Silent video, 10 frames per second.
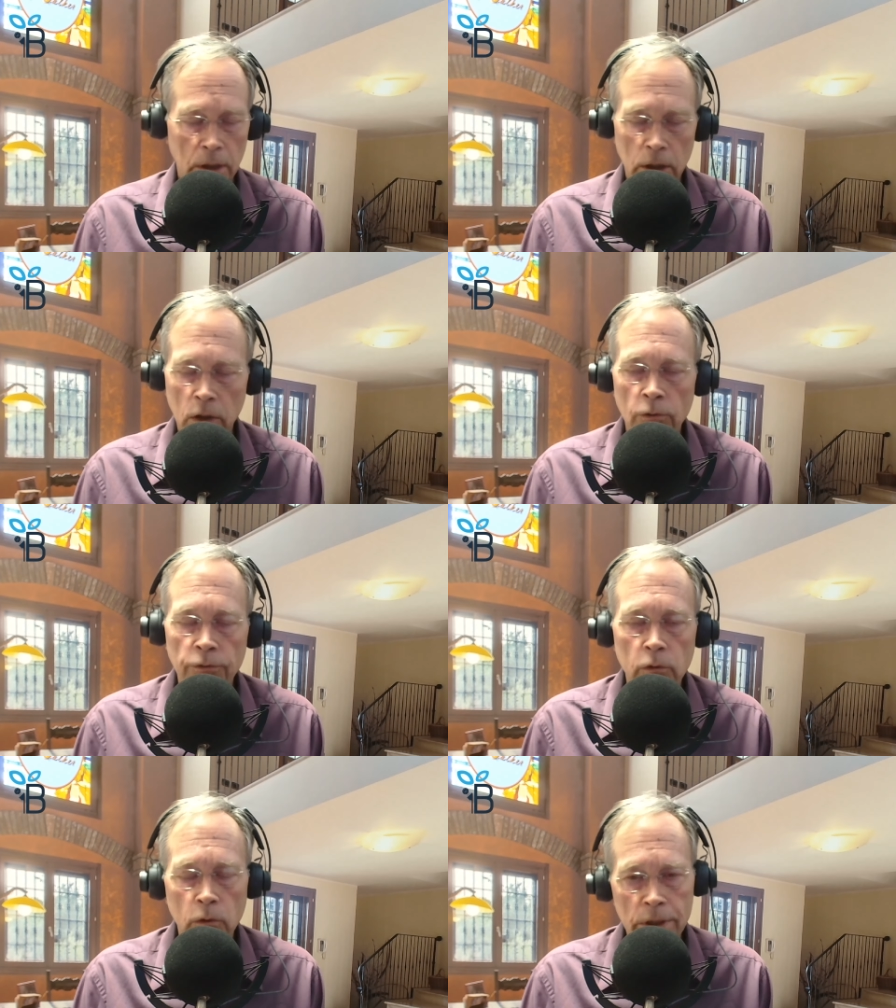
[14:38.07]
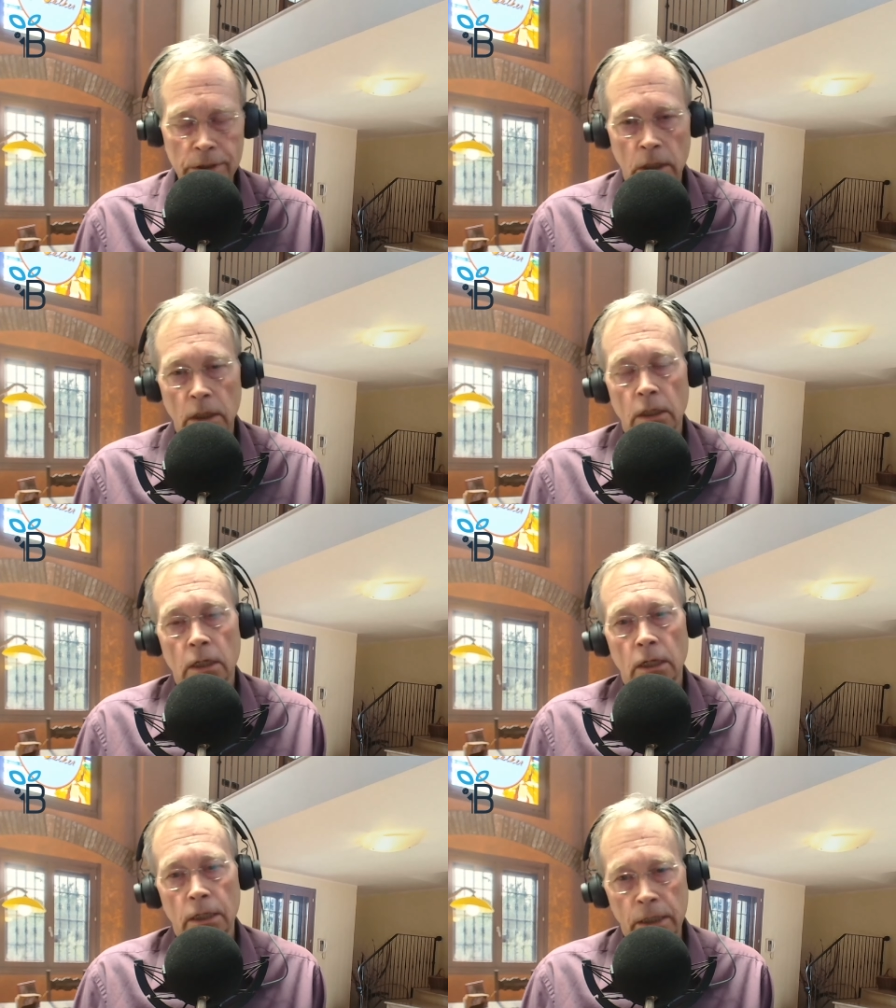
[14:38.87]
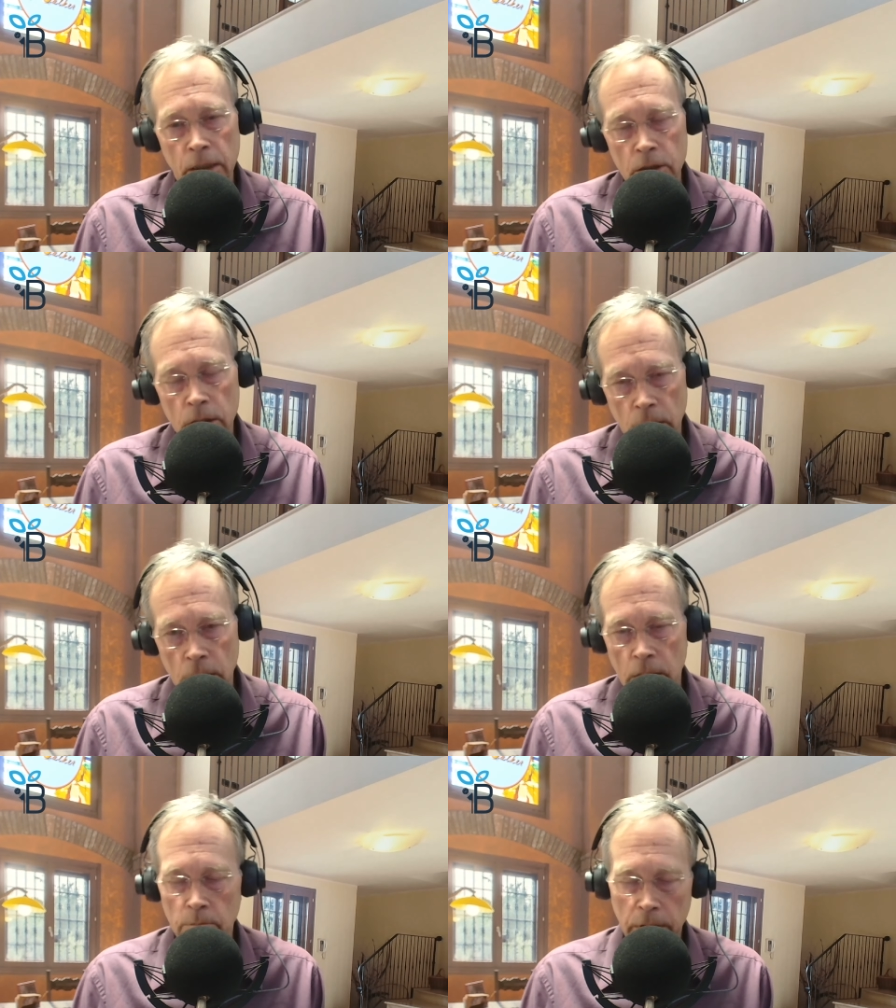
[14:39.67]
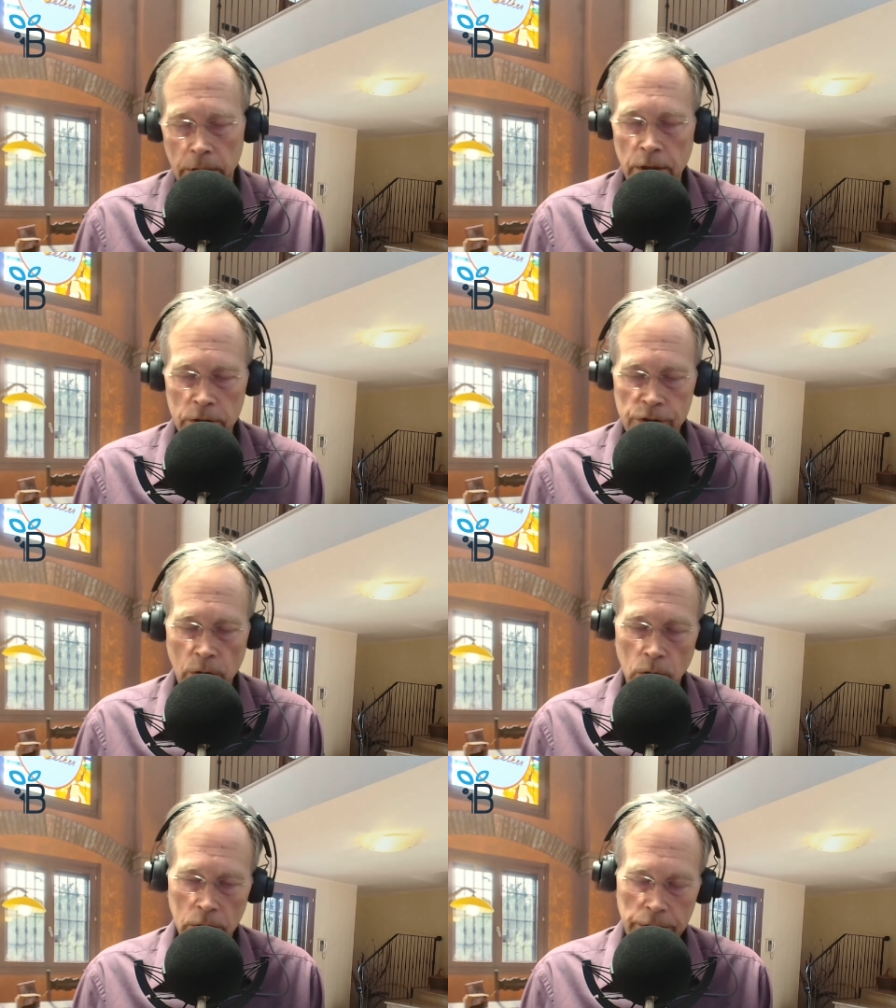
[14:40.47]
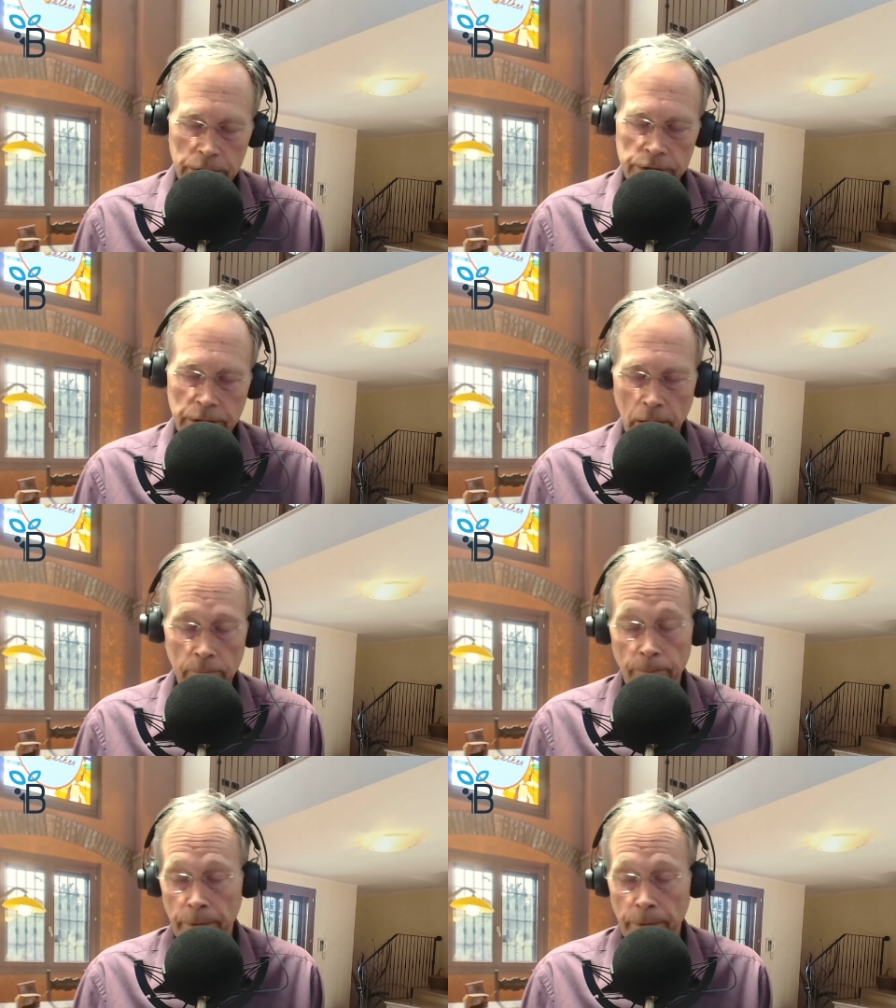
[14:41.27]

Go through it in complete and total detail.